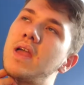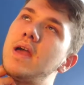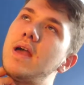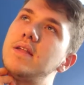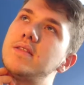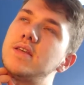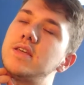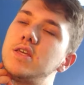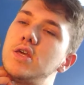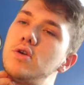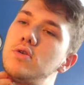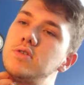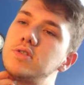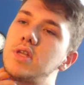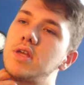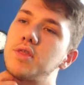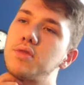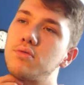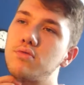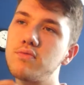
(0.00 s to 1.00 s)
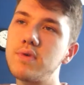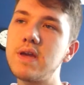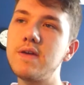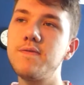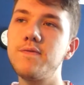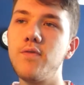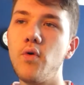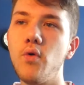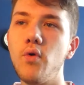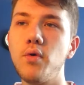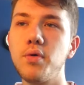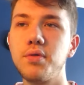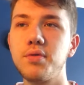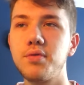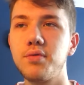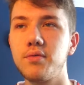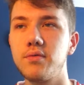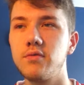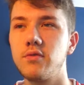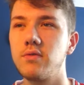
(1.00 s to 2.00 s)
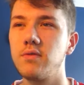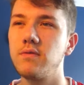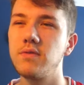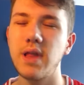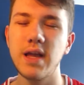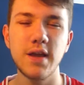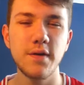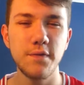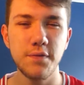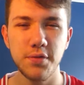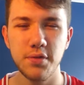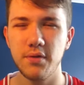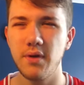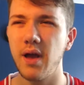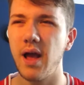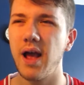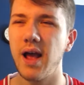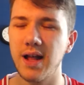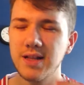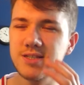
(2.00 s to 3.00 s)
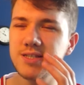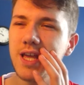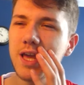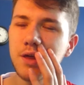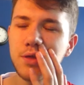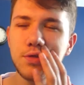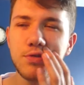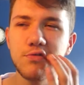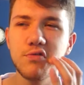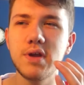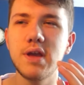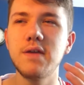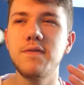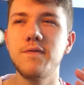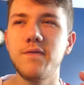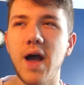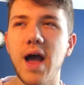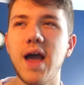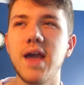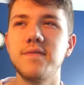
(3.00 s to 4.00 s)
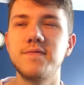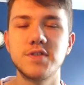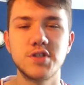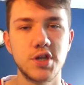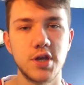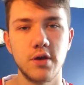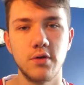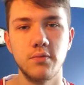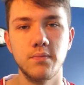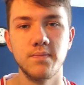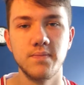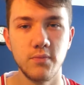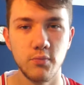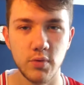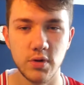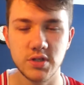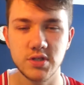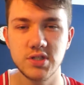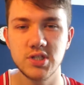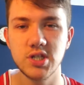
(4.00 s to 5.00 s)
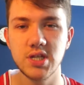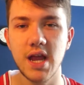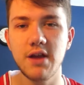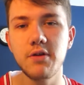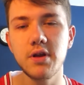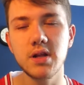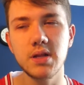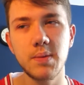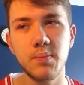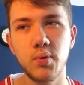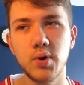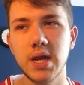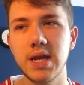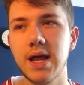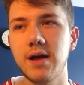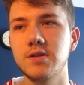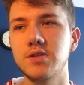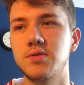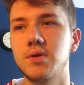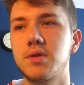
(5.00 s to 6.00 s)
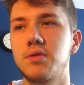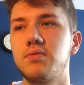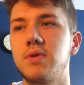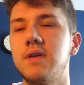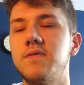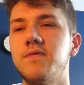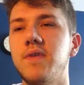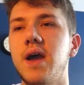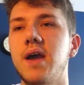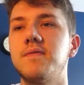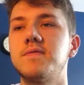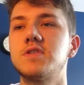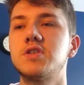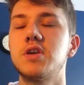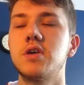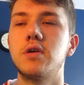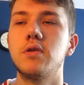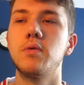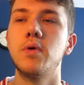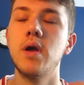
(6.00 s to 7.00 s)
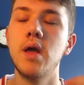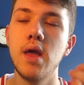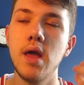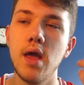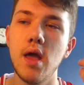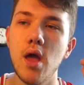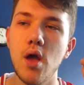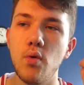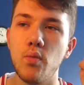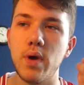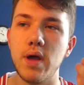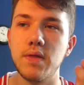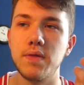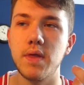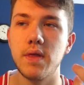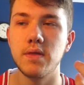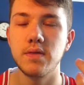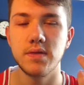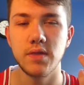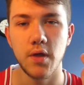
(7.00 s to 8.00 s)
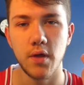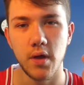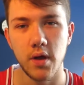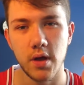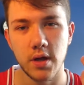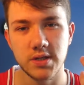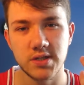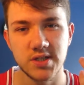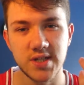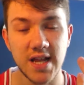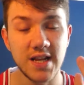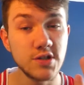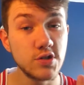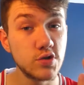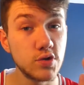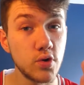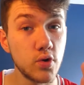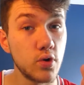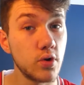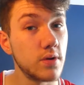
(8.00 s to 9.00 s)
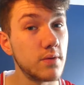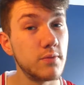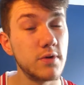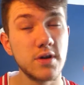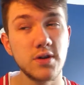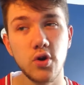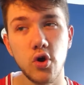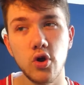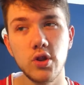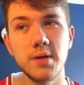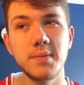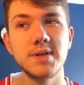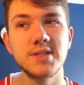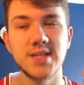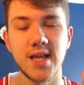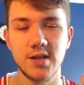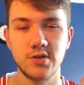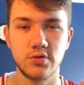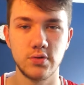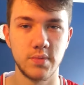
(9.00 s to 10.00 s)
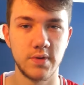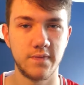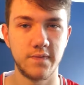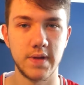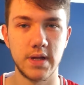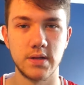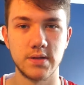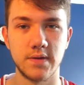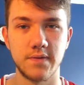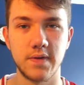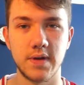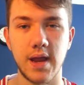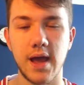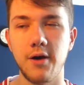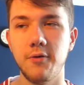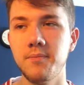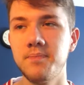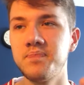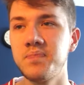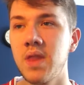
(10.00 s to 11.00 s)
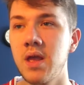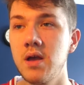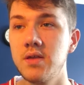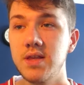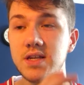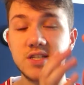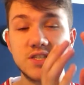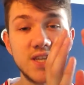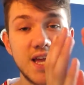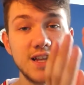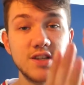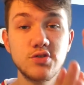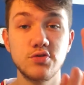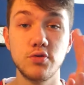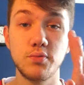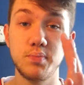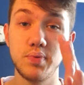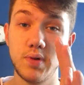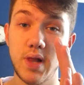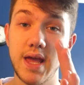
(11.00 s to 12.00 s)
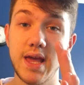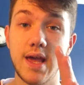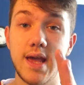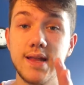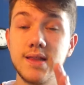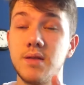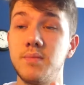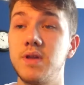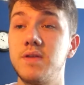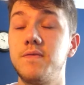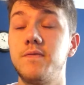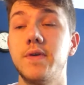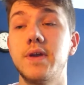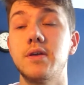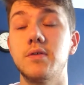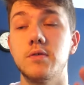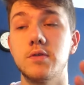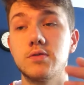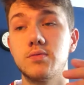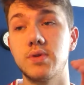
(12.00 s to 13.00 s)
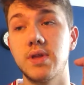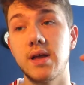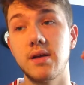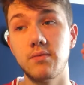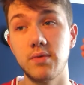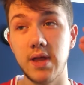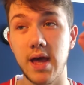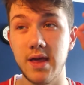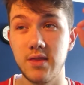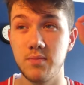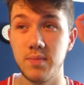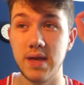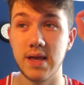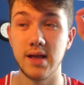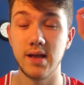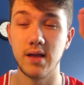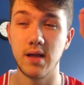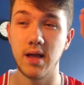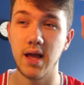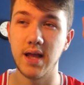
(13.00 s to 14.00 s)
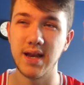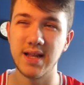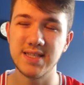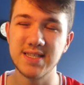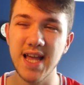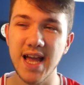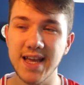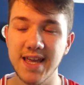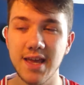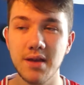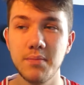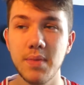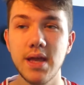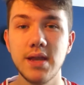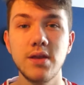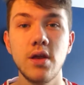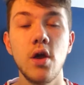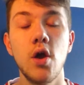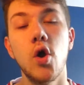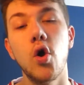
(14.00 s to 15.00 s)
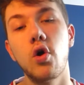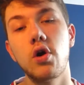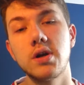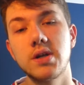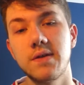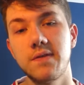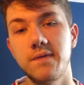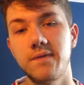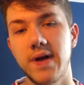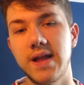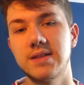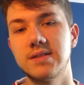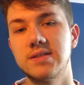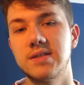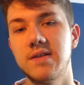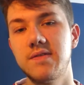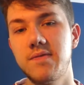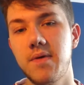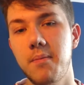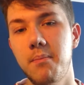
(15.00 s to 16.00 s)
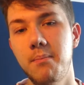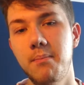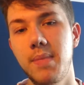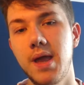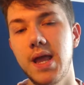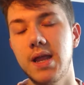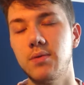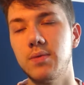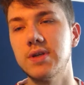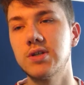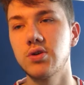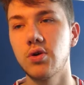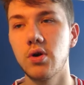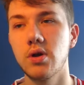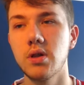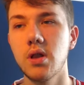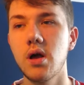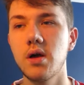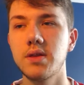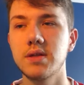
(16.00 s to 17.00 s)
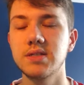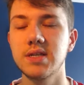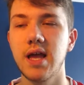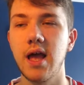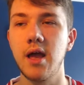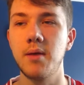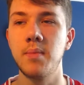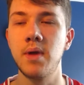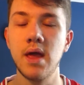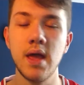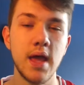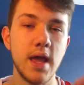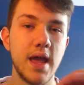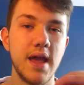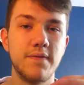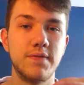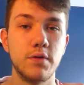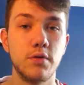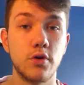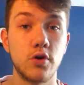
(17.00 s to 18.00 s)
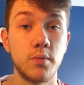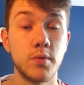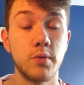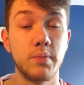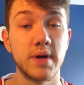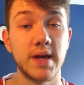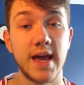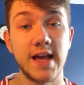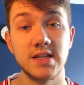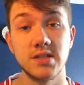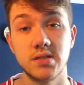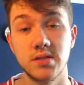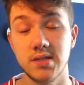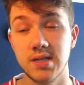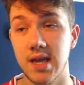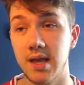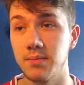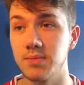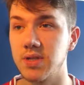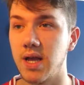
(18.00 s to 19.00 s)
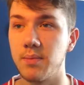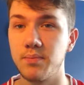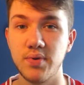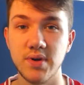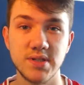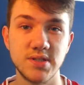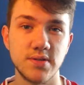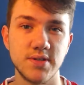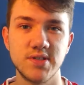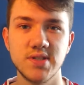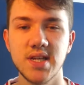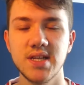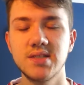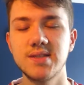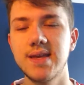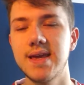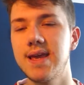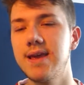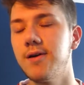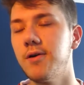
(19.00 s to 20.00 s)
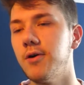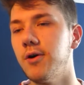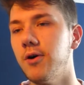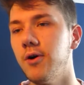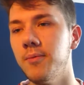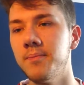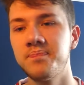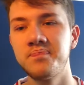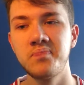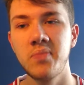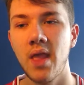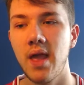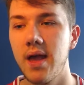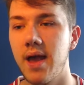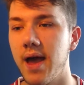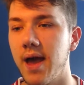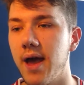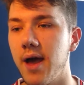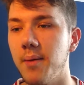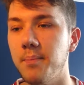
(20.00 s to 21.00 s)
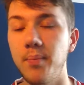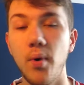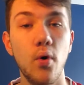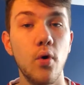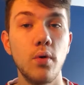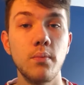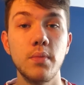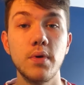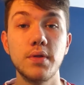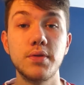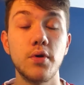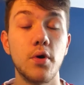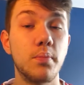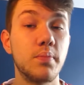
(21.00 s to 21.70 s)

They used a 3-4, I'd say a 3-5-2. We'll generically put it down to a 3-5-2. With the central, we'll call him a central midfielder for now. The central player in the midfield will either be an attacking mid or a defensive mid. We saw a lot of the time, if they were coming up against teams like Bristol City or Bournemouth or